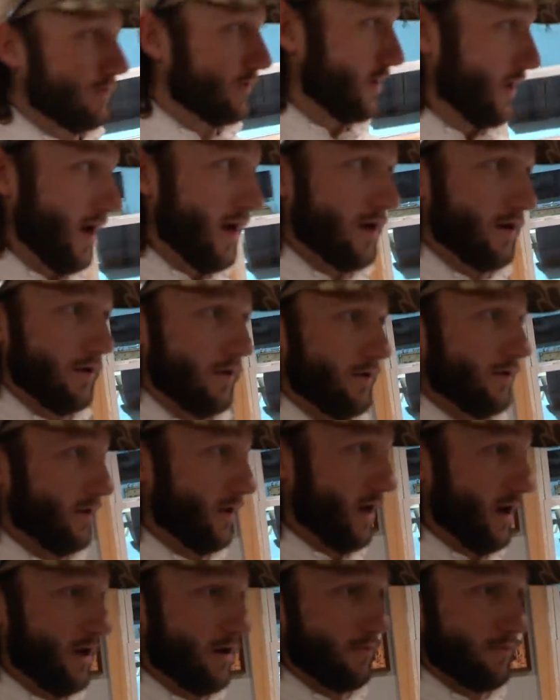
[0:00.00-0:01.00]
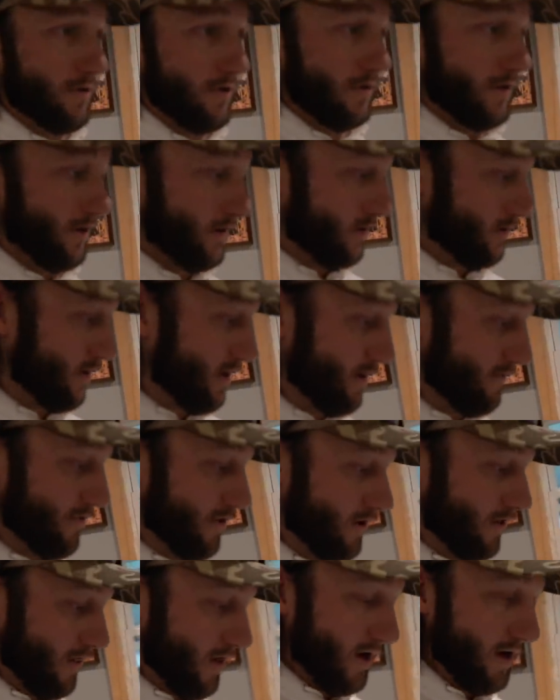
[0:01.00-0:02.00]
Gotta, gotta really give
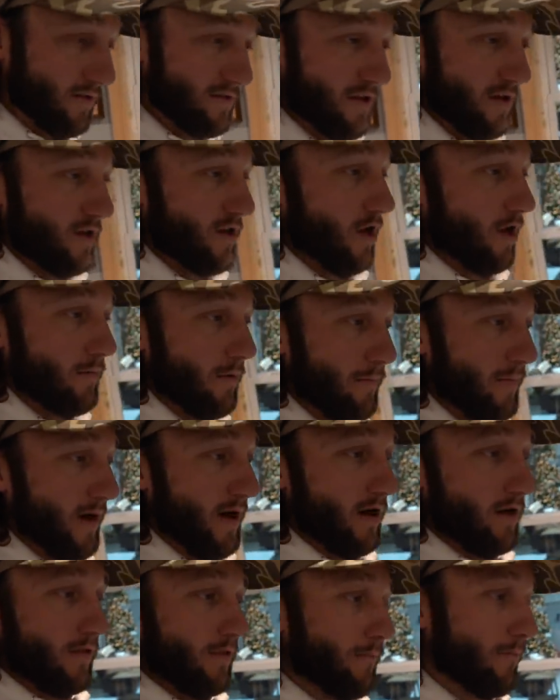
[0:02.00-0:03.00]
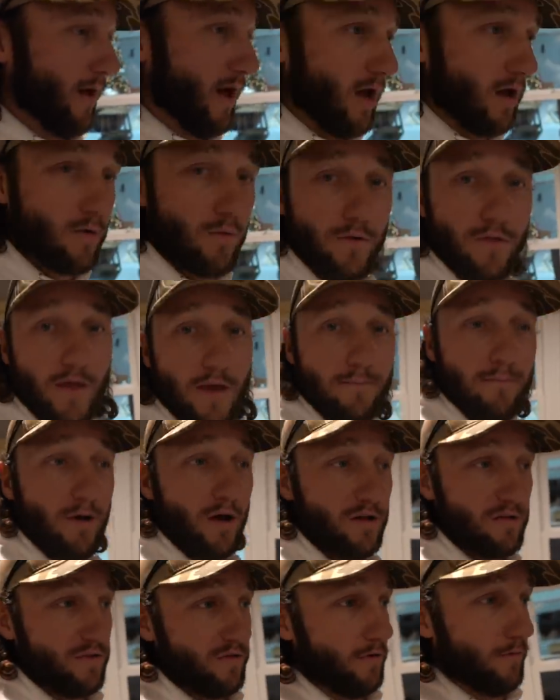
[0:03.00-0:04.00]
the clients that come a pat on the back when they
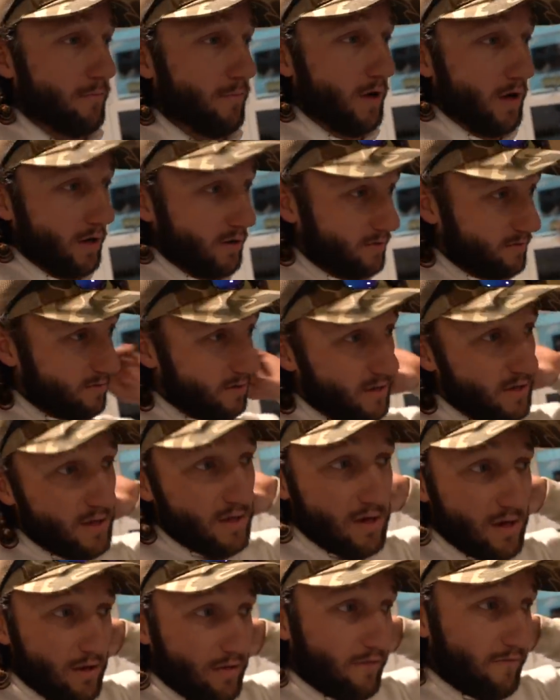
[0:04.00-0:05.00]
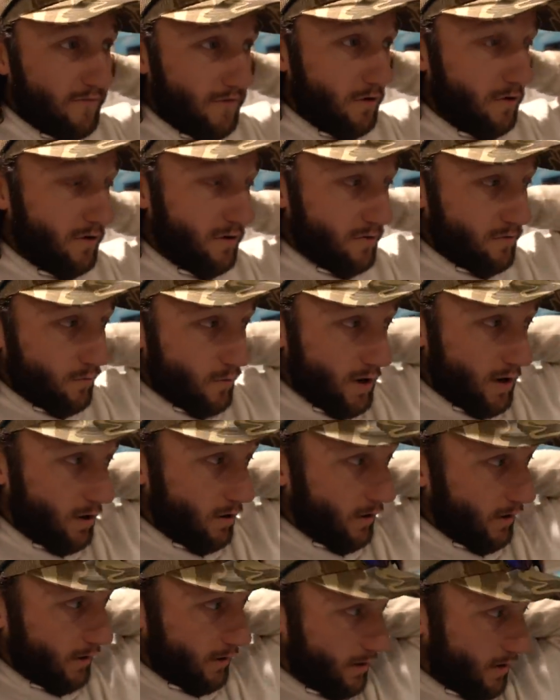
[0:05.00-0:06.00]
bust their butts in the field as
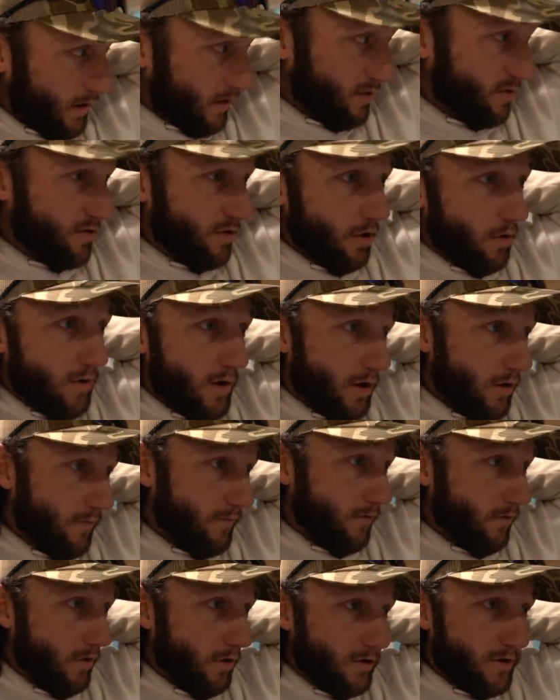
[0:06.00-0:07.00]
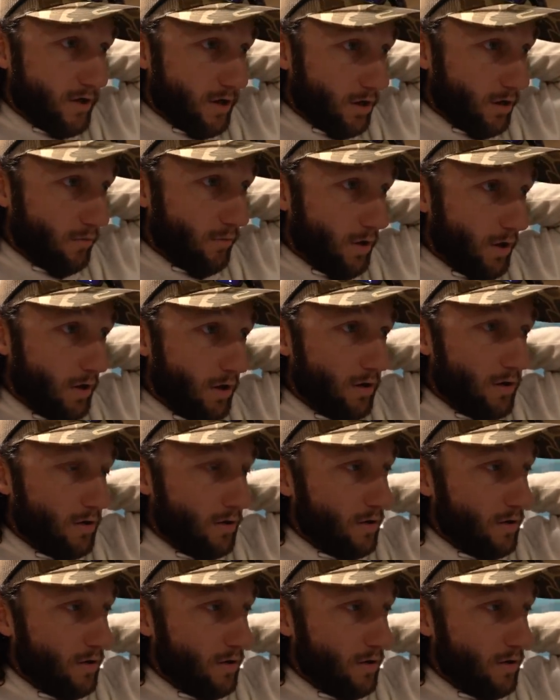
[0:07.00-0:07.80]
well. And it's so helpful, I'll tell you what.